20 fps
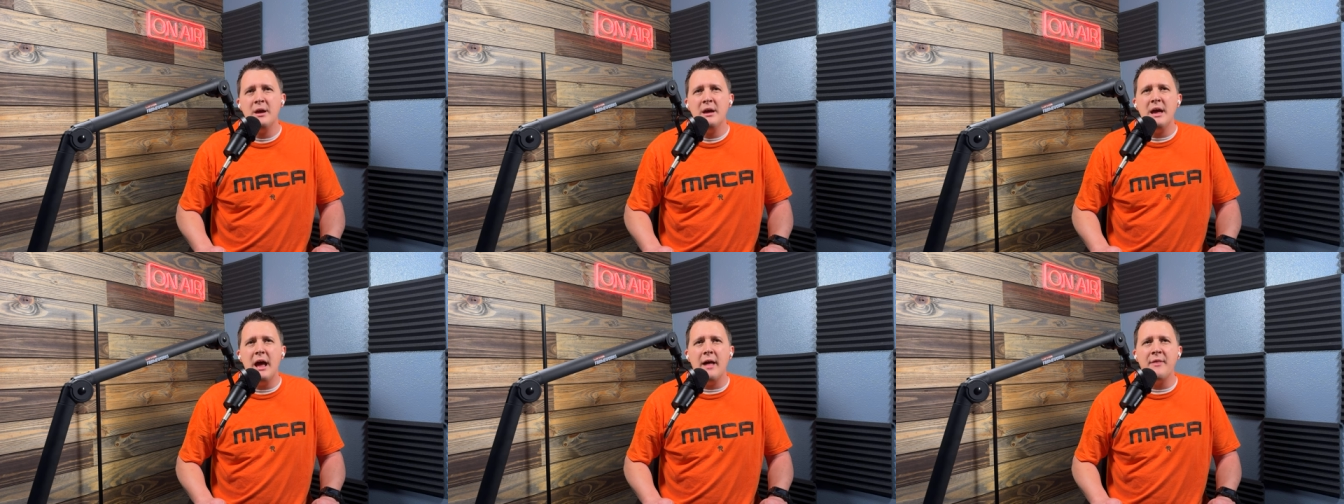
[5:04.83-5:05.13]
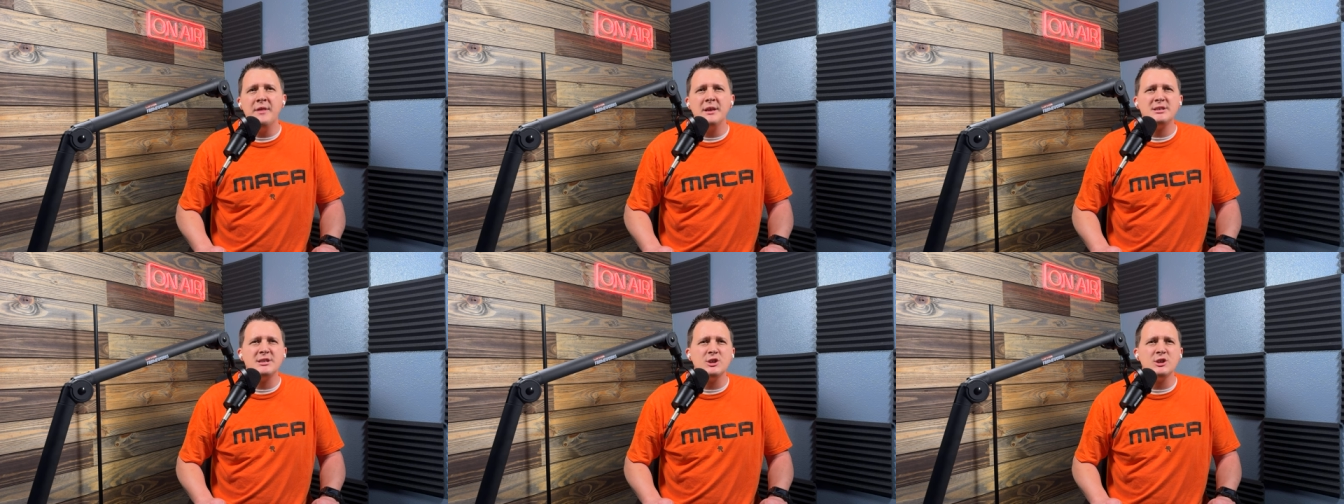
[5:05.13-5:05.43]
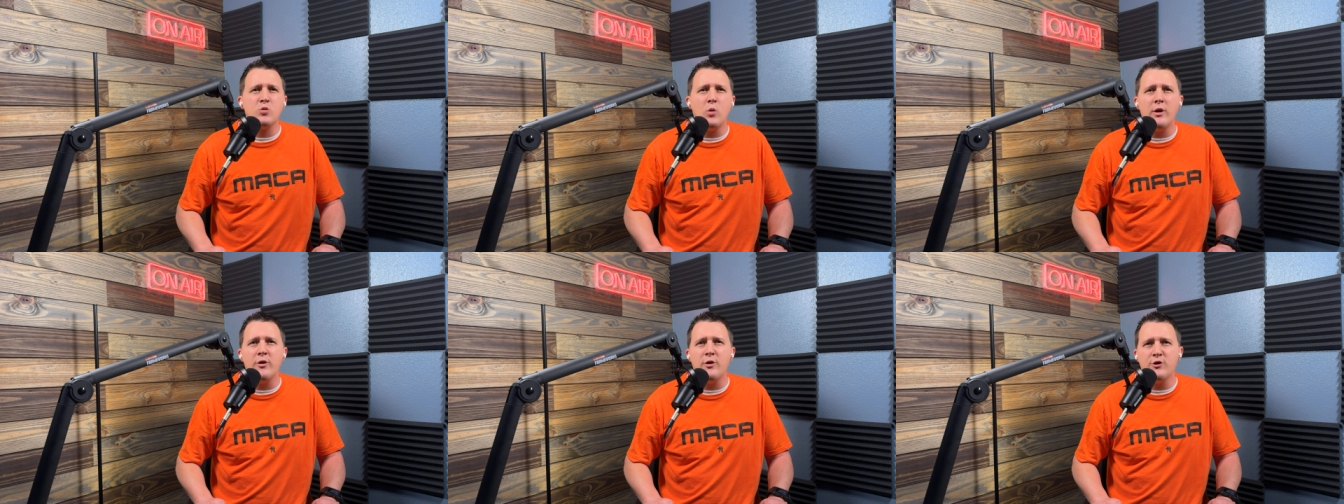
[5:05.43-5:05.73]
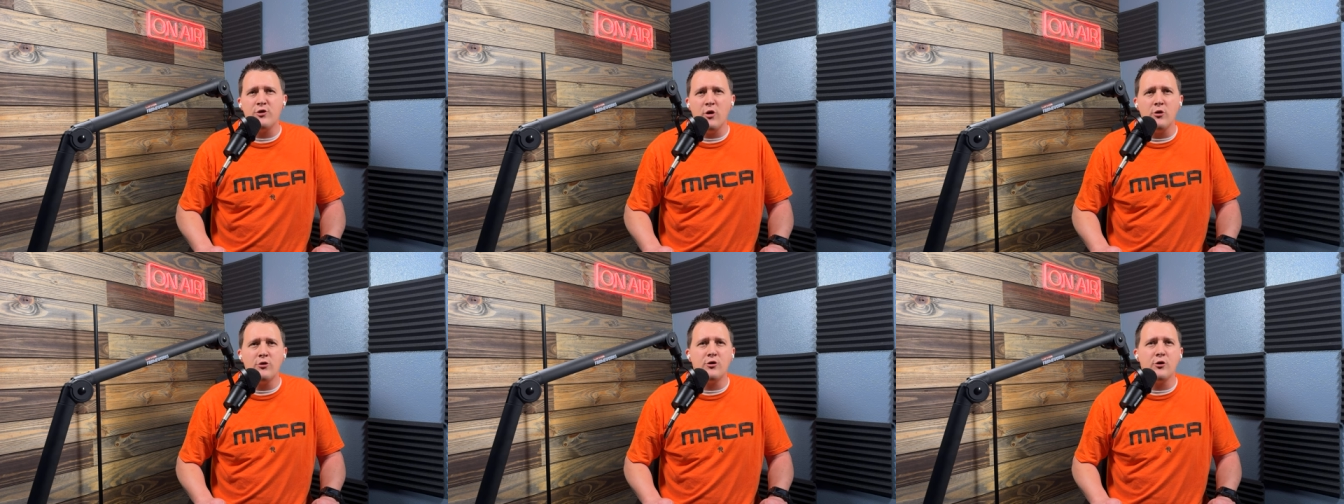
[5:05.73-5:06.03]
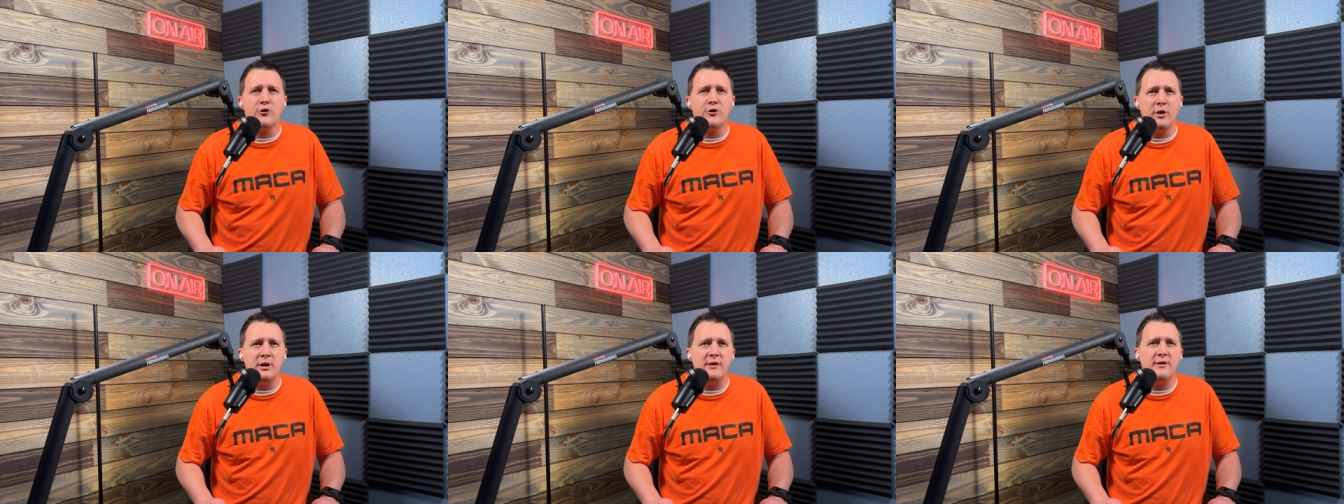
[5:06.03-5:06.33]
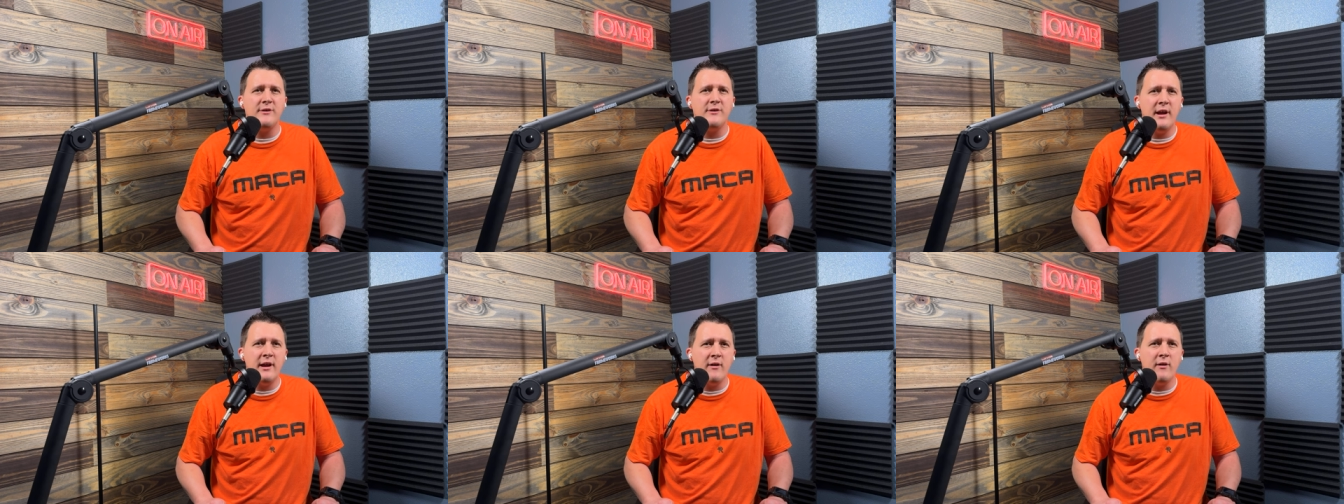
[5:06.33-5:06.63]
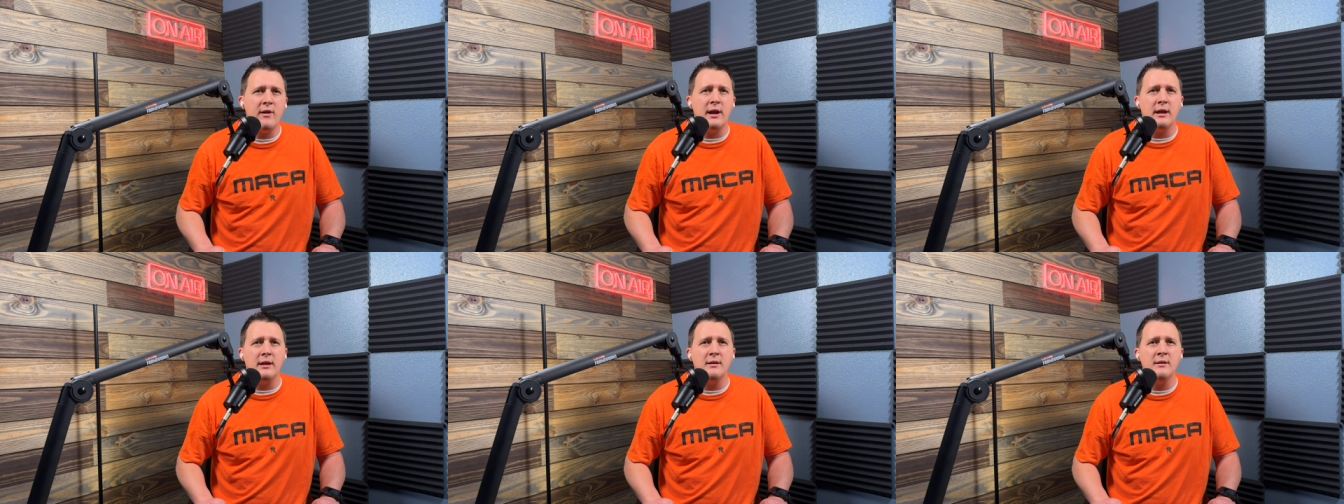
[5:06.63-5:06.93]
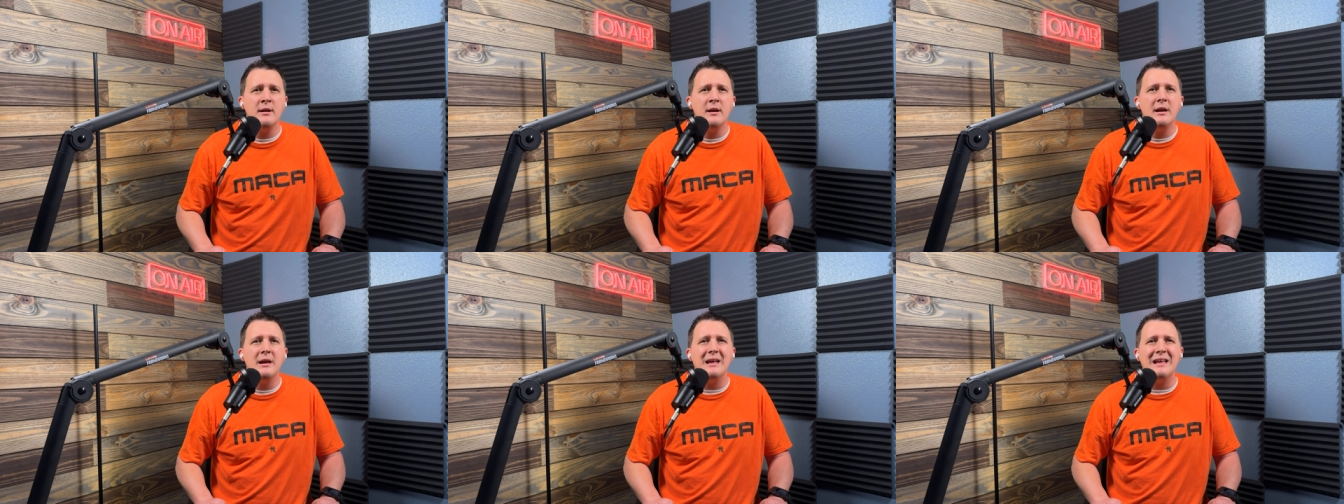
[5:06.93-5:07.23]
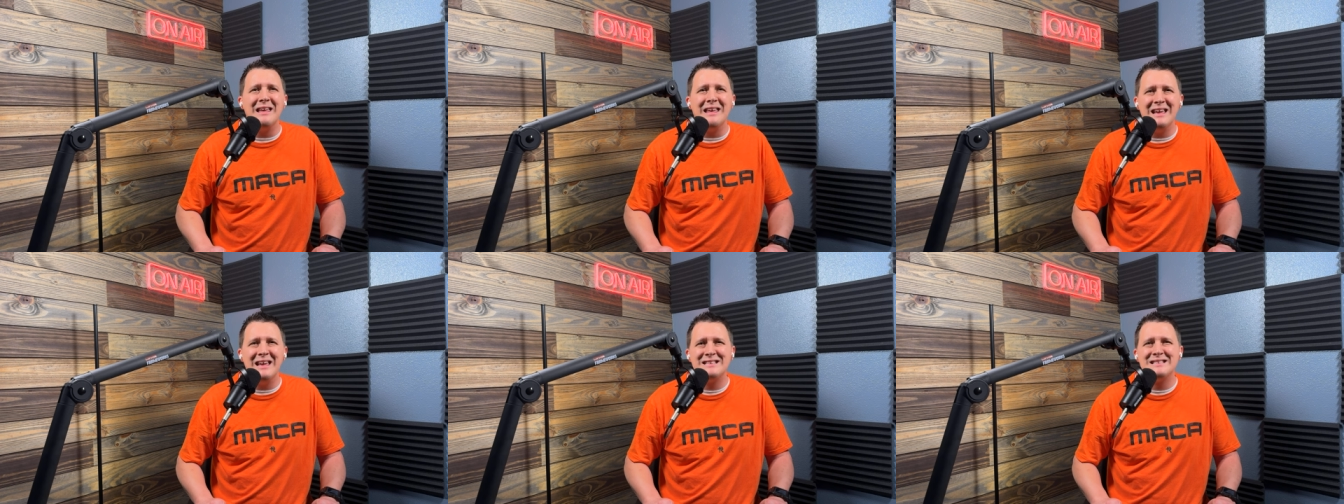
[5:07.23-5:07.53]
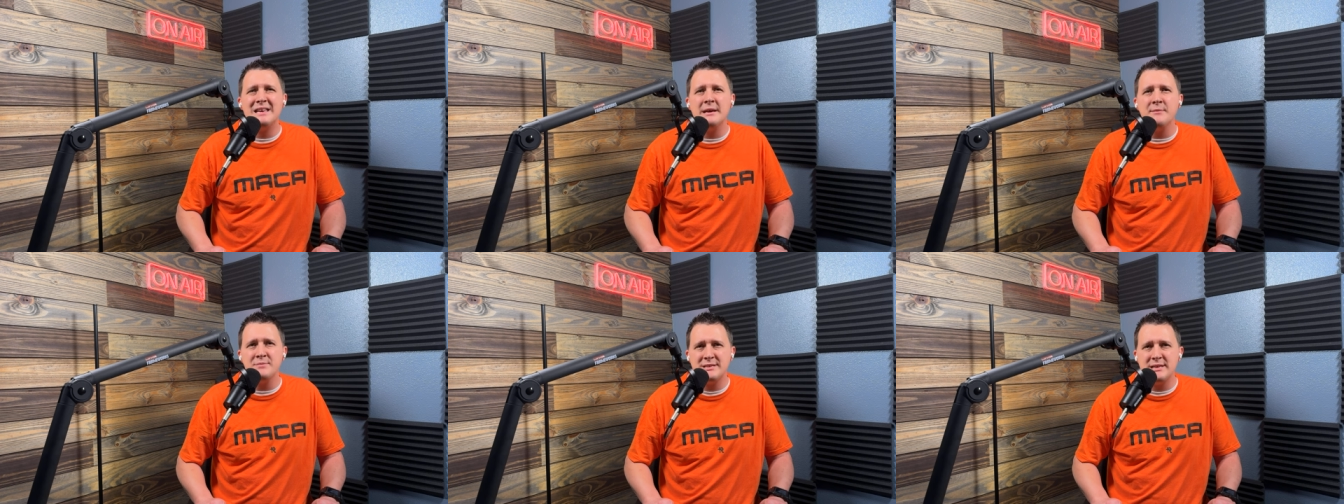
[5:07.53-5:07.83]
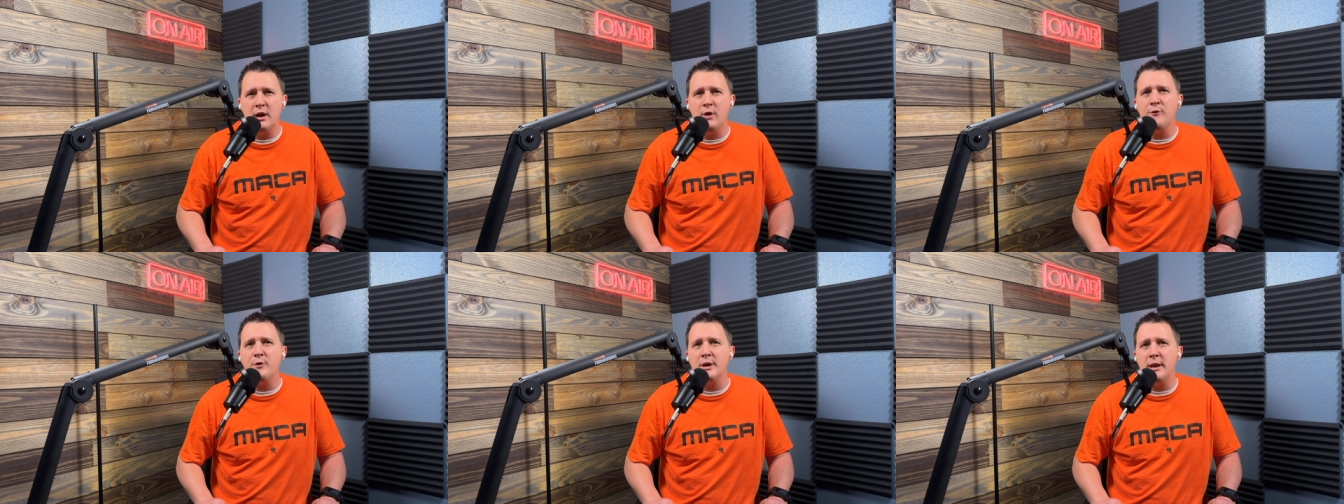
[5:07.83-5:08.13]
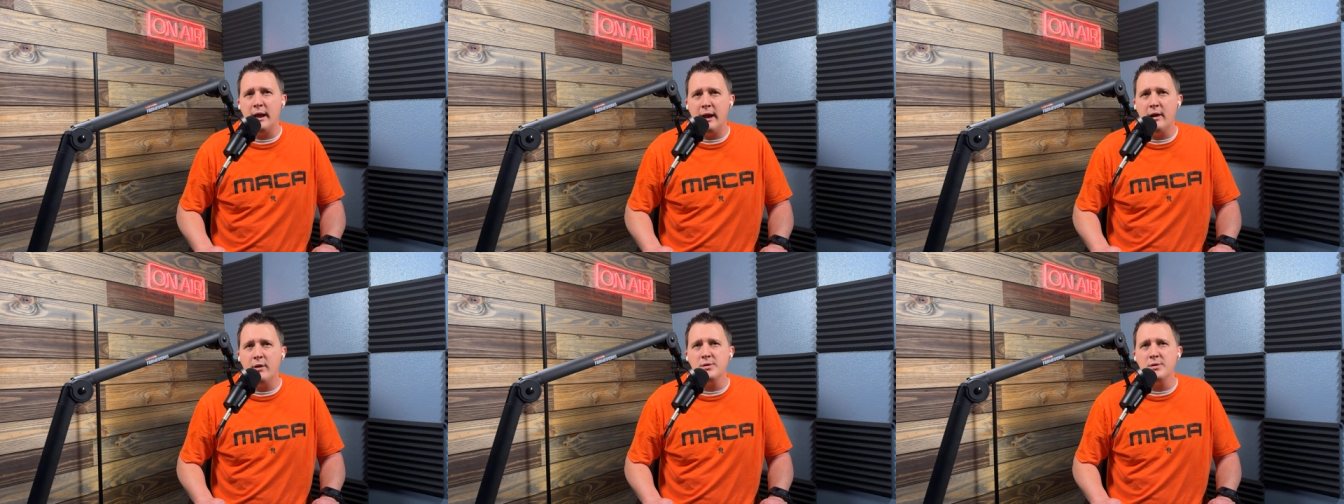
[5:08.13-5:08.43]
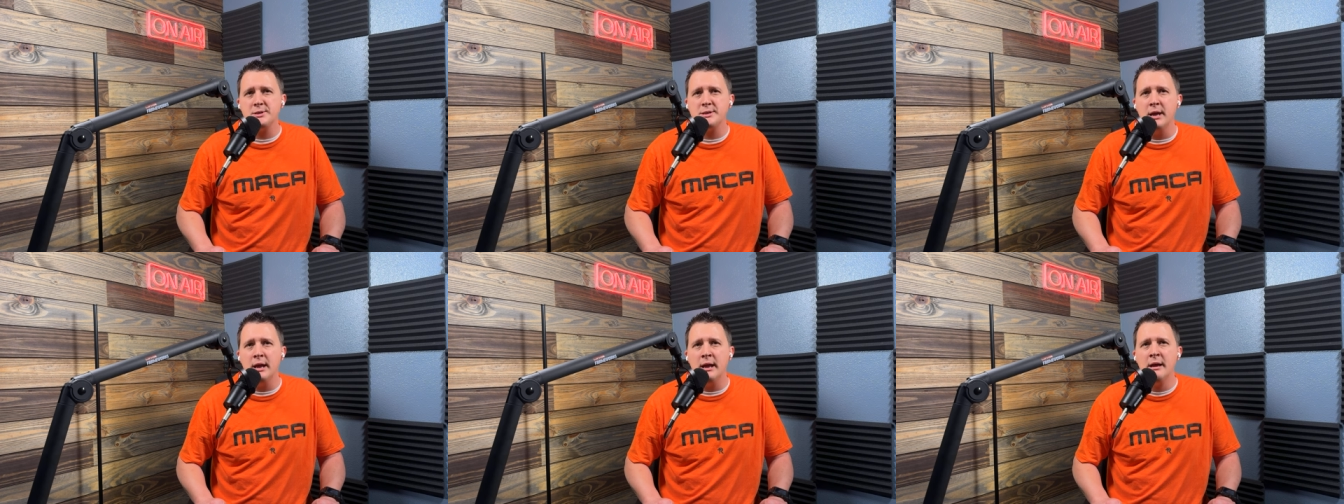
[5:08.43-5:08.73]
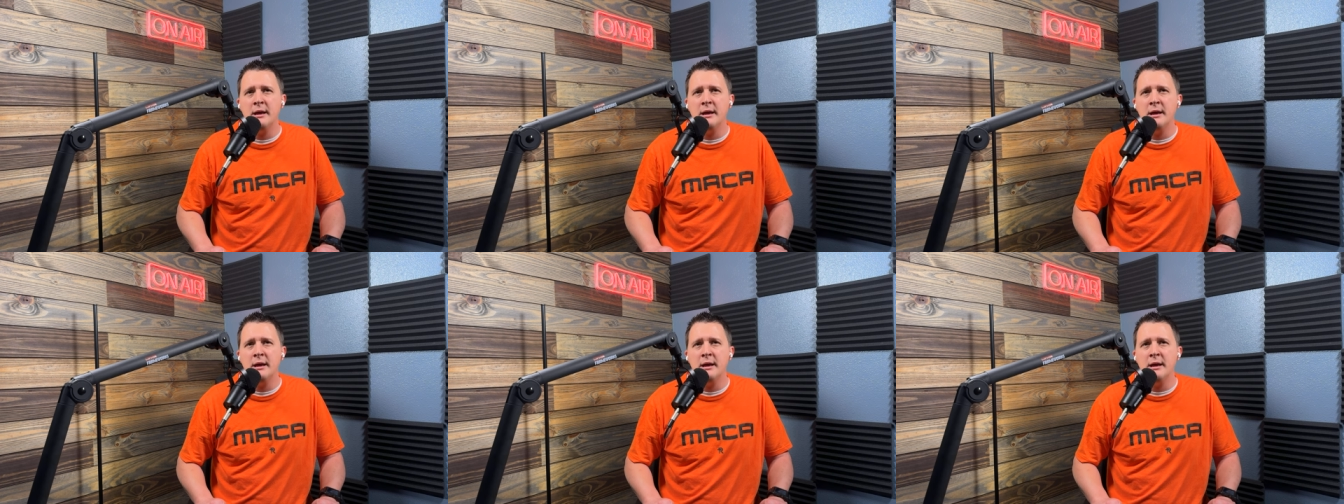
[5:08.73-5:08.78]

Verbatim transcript: And this is where the social Trinitarian gets himself into heresy.